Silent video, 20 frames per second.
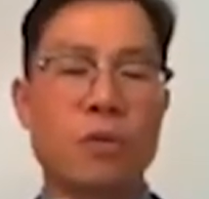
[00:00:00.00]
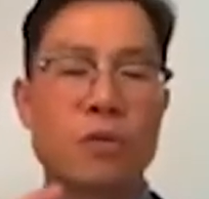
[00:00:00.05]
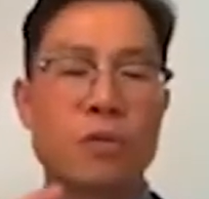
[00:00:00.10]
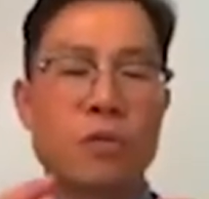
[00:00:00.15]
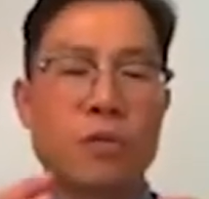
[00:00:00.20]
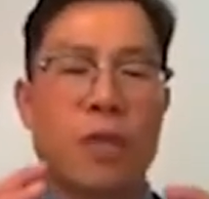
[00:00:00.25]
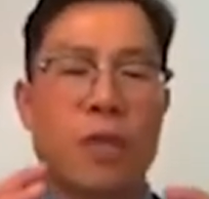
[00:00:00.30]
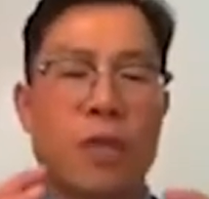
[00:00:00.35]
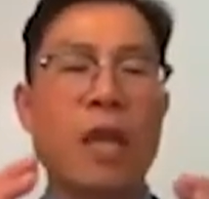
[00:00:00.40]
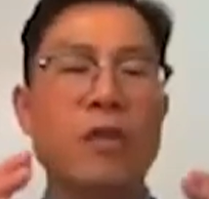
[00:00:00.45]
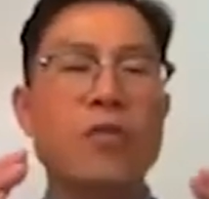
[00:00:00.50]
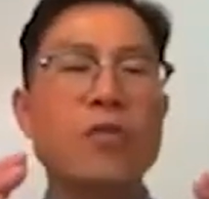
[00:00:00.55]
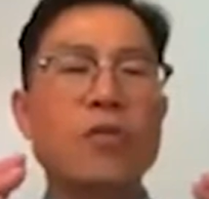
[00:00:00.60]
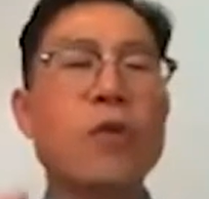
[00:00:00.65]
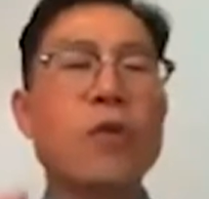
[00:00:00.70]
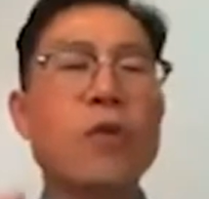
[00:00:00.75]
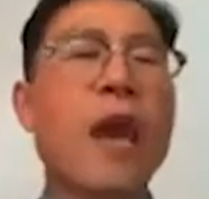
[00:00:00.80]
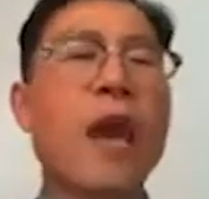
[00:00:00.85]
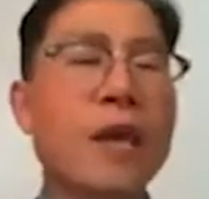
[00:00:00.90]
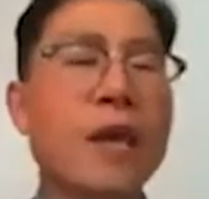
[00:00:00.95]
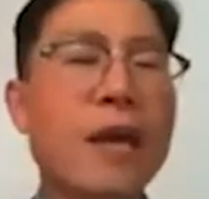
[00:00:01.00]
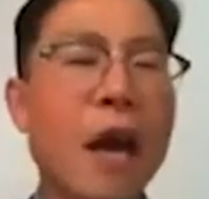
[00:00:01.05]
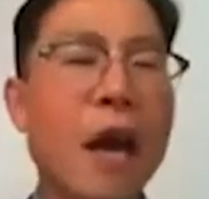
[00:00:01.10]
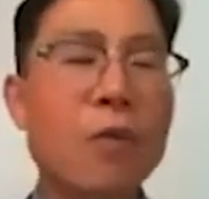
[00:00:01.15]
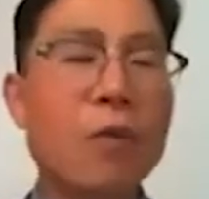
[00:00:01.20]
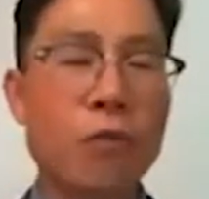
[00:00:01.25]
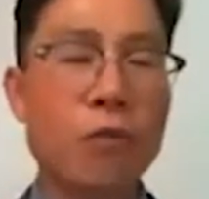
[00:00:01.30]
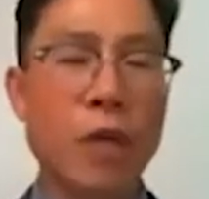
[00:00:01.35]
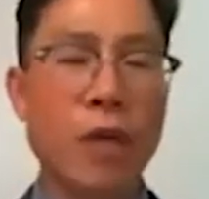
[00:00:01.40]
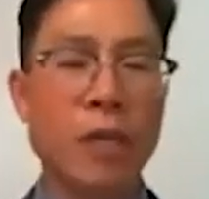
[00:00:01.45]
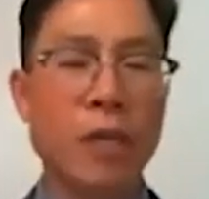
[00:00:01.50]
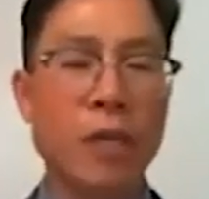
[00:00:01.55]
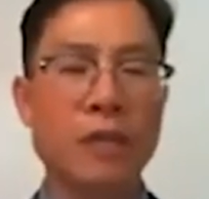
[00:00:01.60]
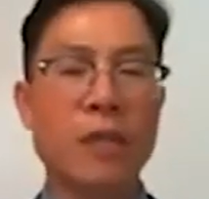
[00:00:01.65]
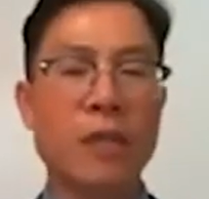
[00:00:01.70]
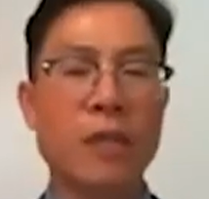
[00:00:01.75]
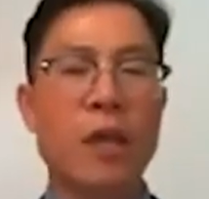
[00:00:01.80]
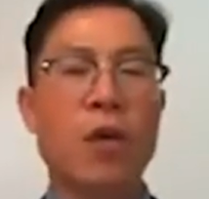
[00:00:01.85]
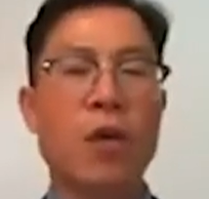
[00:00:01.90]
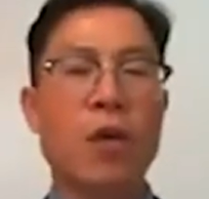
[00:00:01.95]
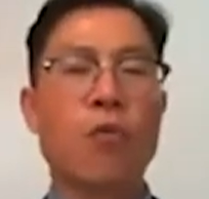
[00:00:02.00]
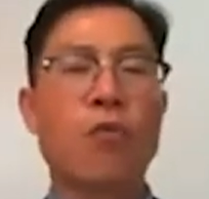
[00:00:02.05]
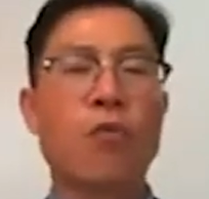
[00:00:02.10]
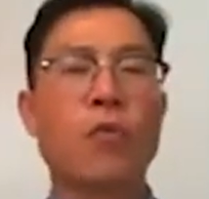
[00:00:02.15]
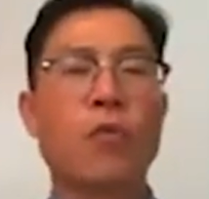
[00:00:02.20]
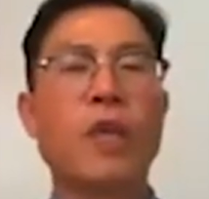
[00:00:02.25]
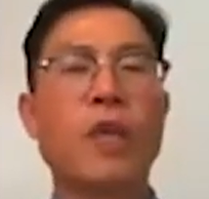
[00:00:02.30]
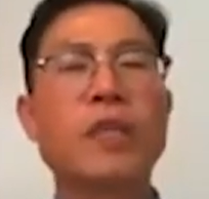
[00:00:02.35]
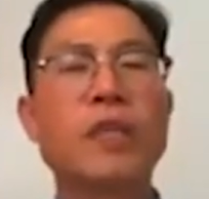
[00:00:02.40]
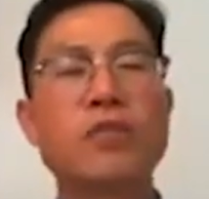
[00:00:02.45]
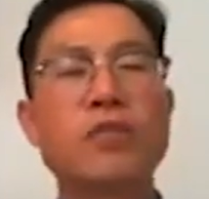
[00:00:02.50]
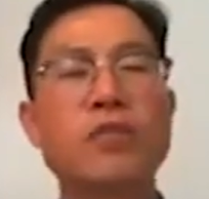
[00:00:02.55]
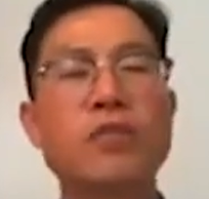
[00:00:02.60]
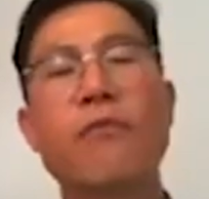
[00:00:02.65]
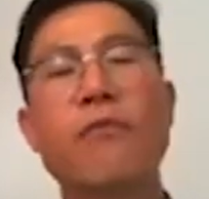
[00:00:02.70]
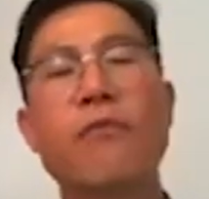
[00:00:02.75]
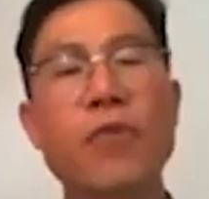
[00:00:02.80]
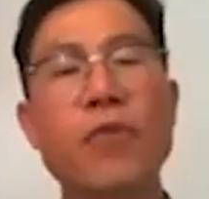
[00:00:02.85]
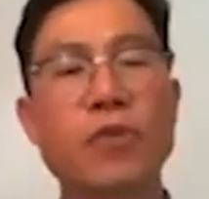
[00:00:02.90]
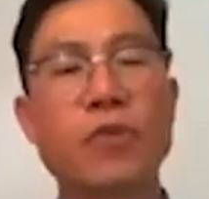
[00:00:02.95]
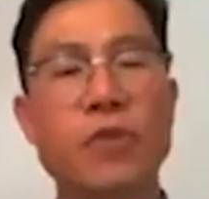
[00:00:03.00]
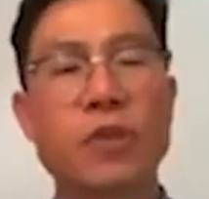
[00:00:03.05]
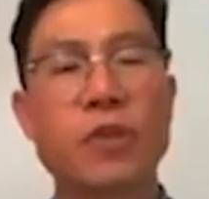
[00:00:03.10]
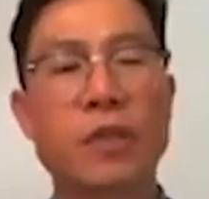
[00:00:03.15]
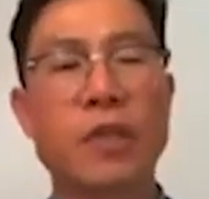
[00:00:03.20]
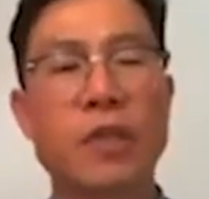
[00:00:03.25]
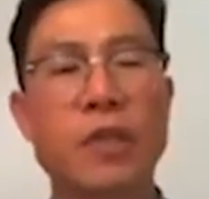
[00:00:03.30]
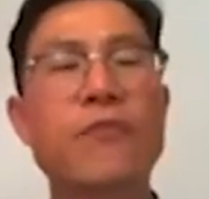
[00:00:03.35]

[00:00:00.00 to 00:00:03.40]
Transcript: that you hang out with is your future.